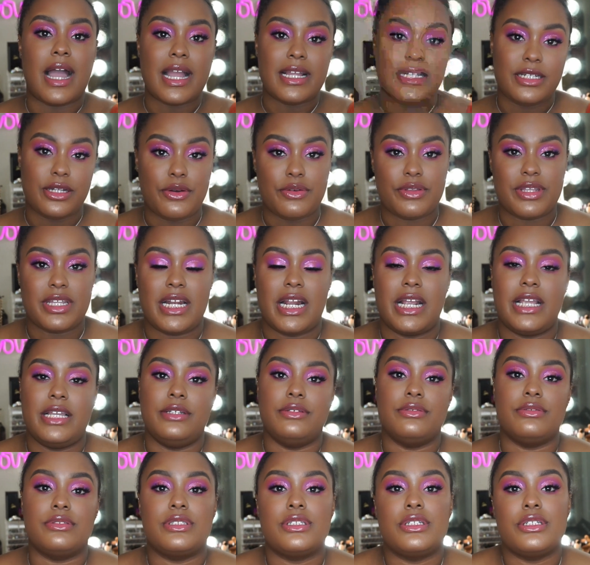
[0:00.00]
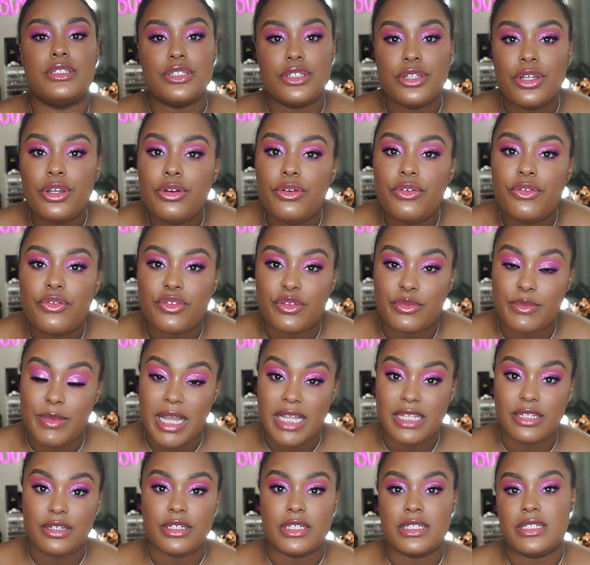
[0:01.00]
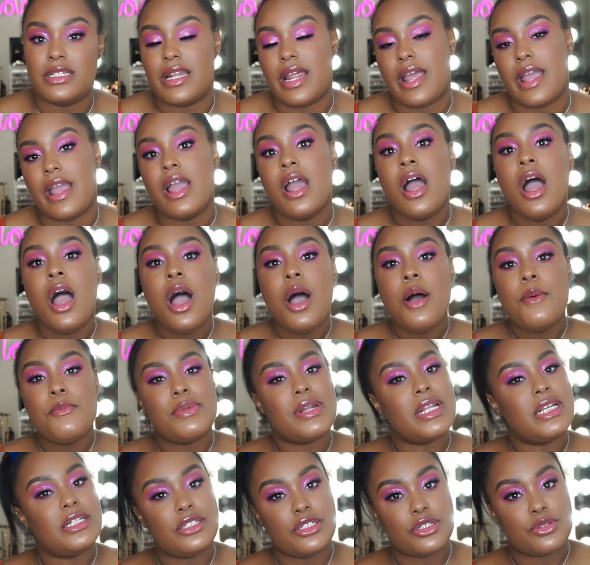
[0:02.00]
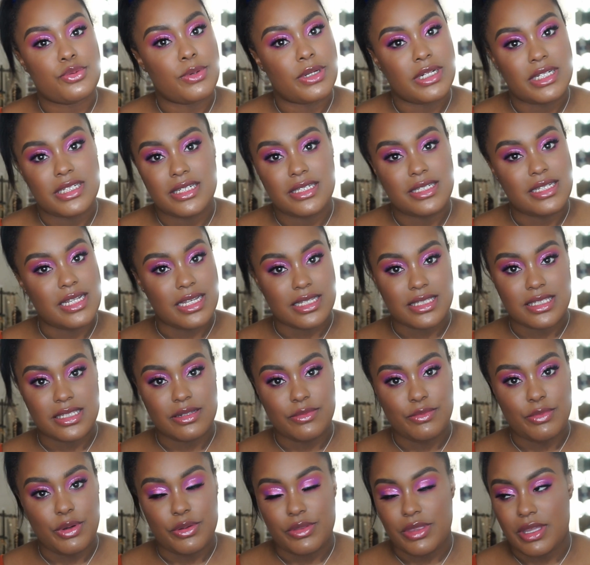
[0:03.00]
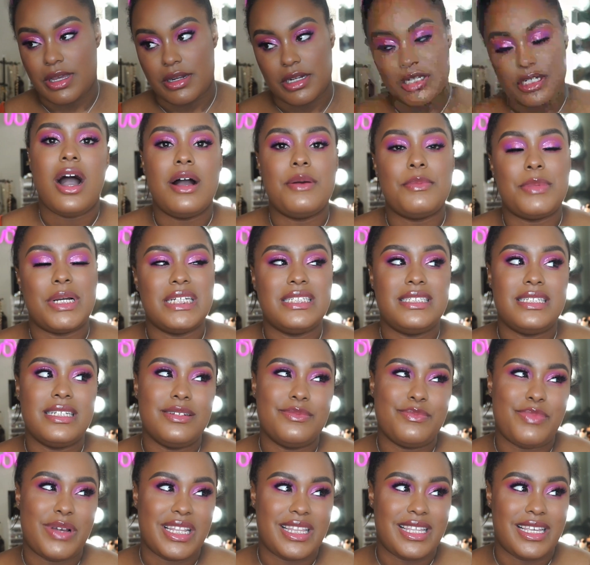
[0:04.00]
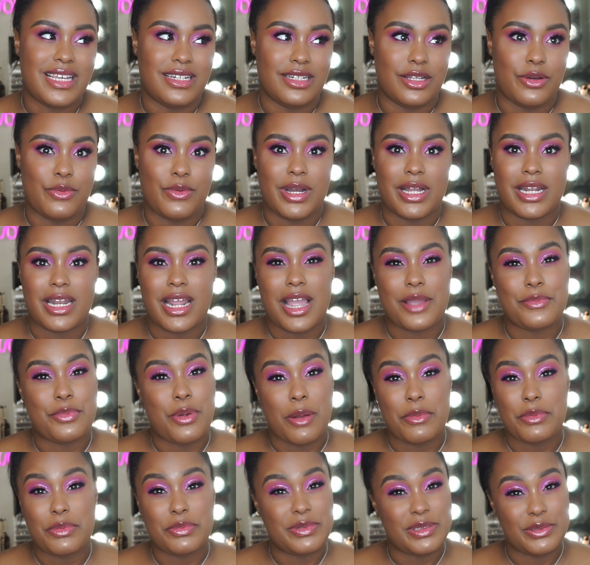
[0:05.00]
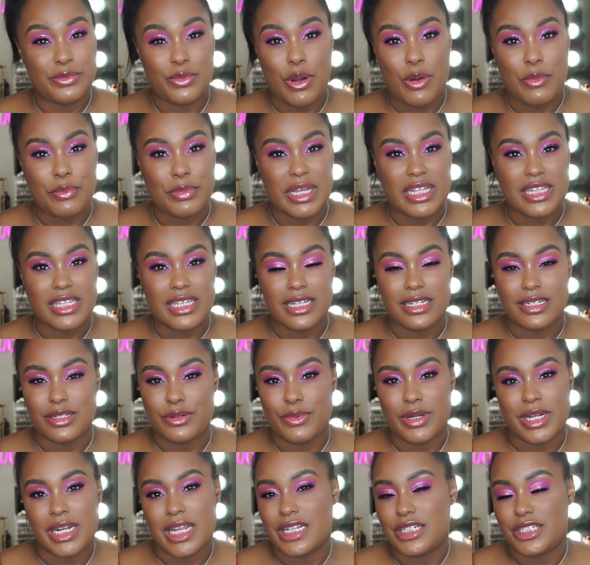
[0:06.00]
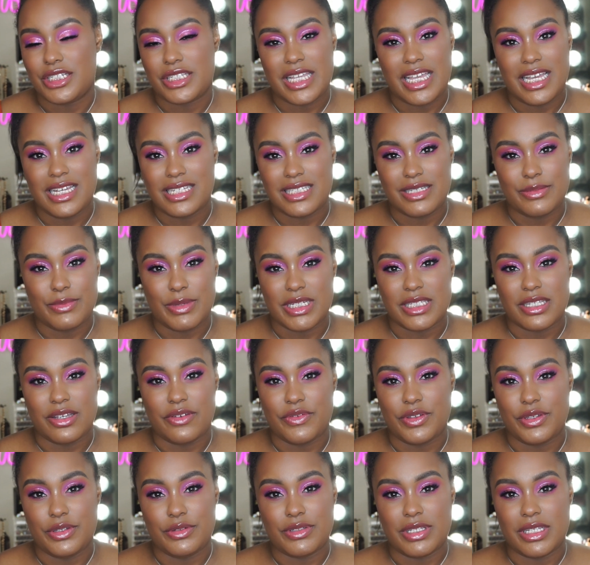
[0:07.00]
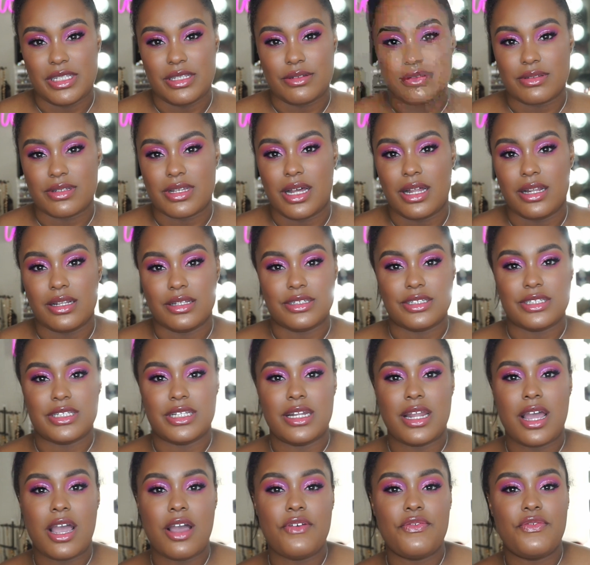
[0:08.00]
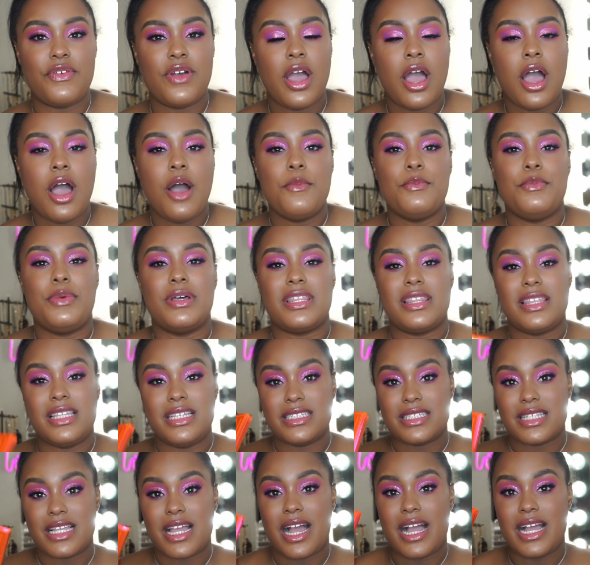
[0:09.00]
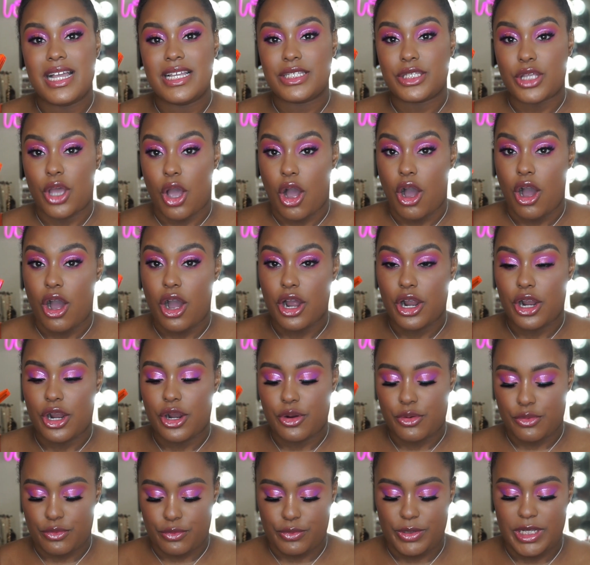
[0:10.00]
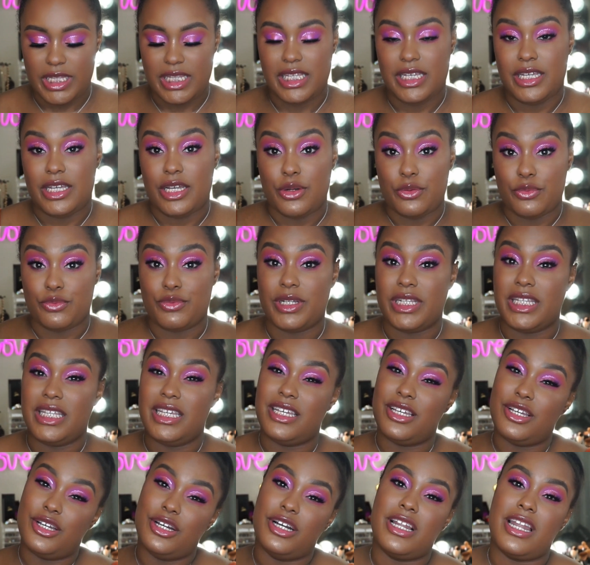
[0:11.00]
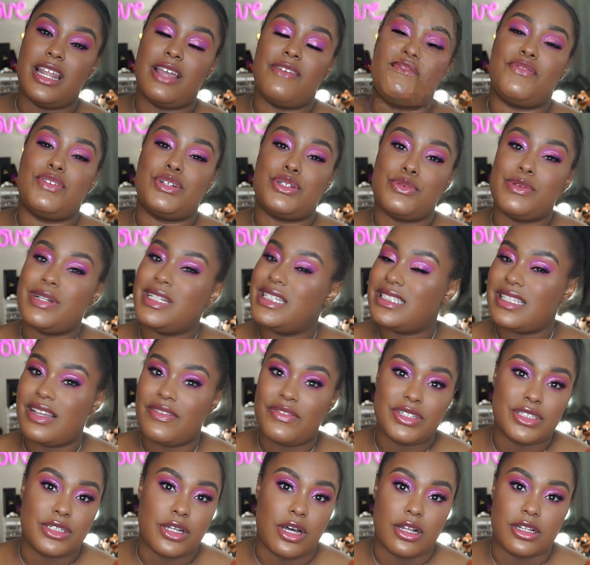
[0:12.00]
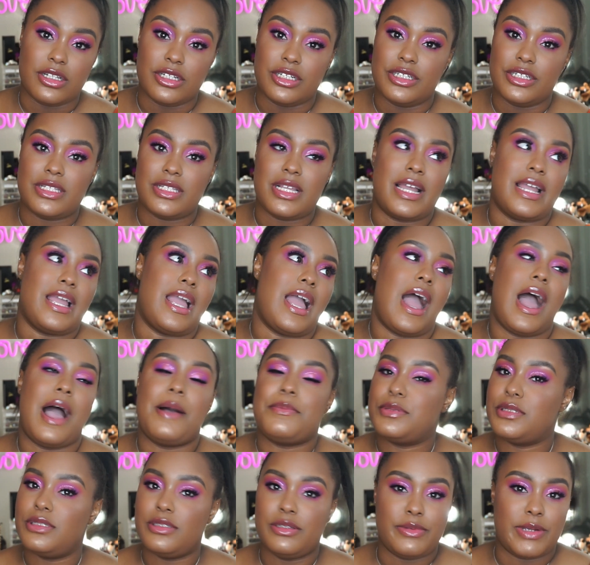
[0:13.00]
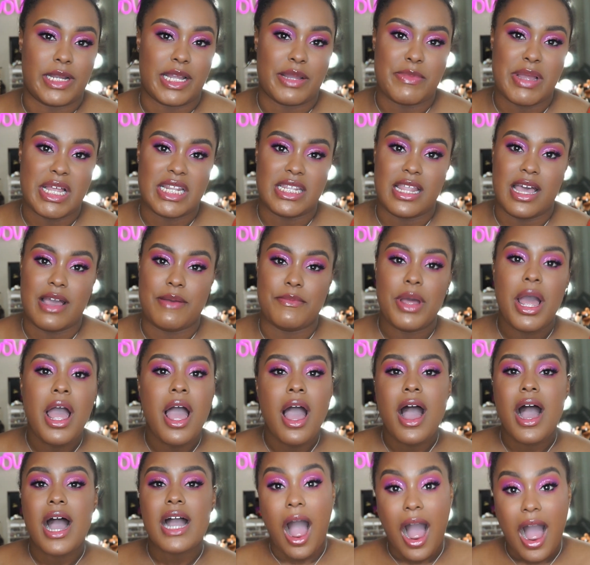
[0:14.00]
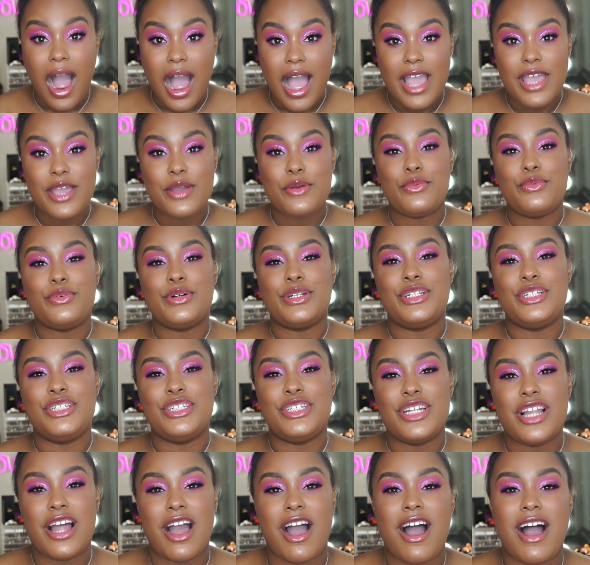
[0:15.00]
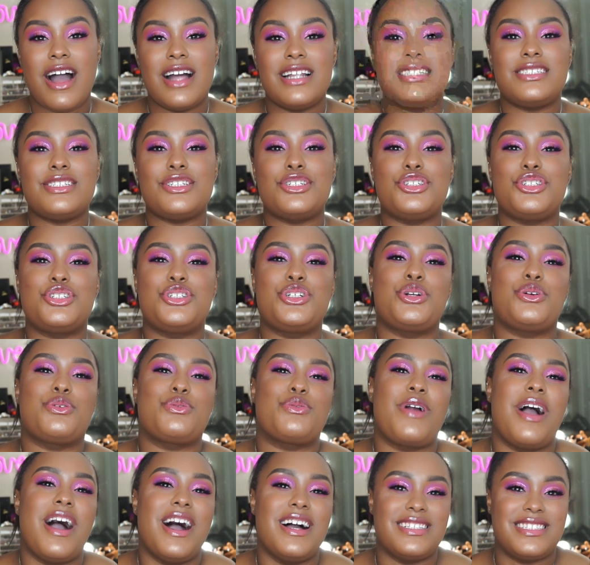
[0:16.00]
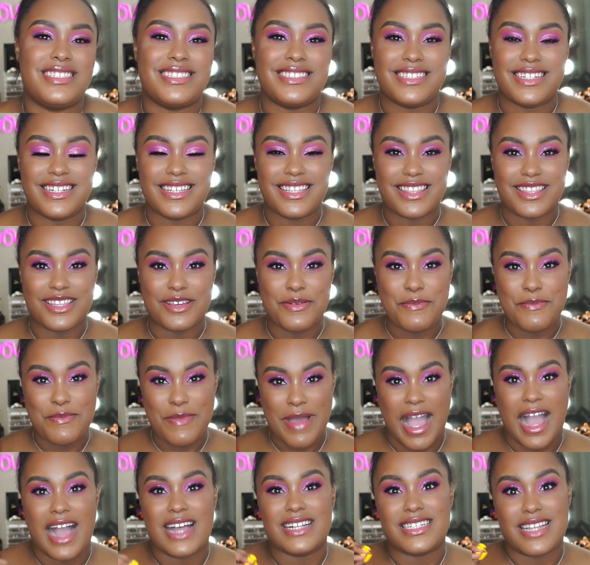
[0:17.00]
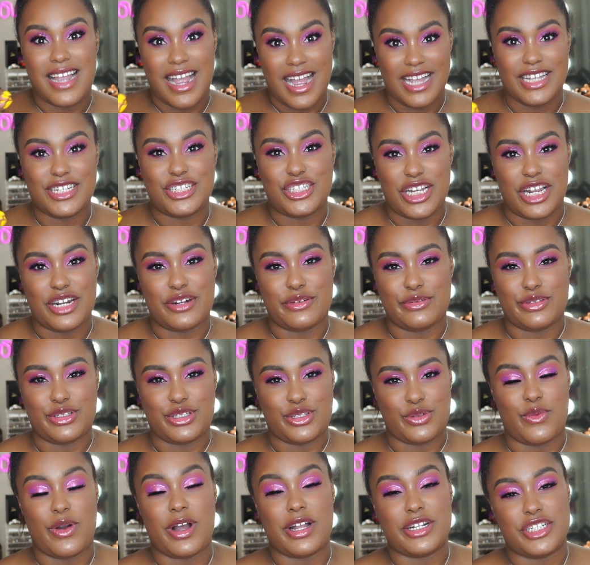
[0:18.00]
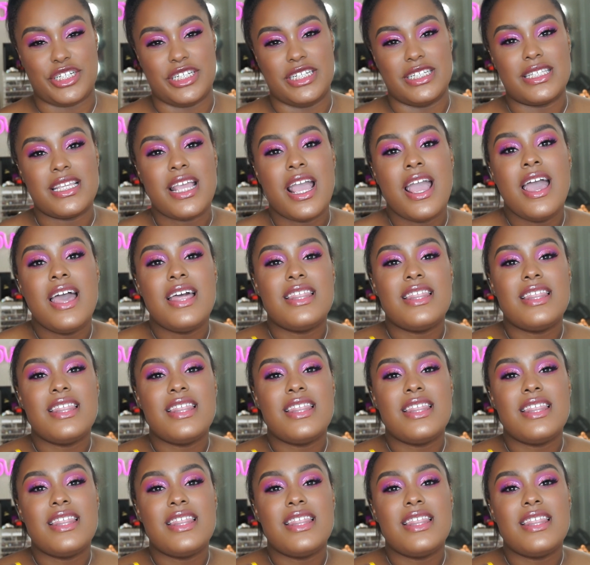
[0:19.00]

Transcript: I know that I used two for my look today, but I just wanted to test them both out. I didn't buy the yellow one. I probably won't buy the yellow one. I just can't see myself using those colors enough. But these guys are really, really good. And for $27, I absolutely recommend them. I would not trust the matte eyeshadow swatches.